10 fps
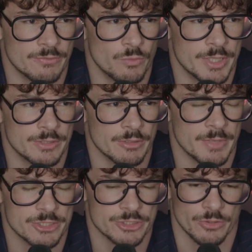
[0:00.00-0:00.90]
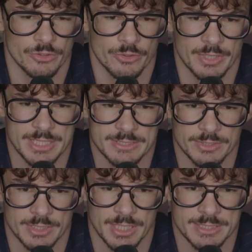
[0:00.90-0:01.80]
of weight on my shoulder
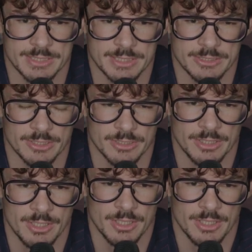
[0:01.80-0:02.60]
last season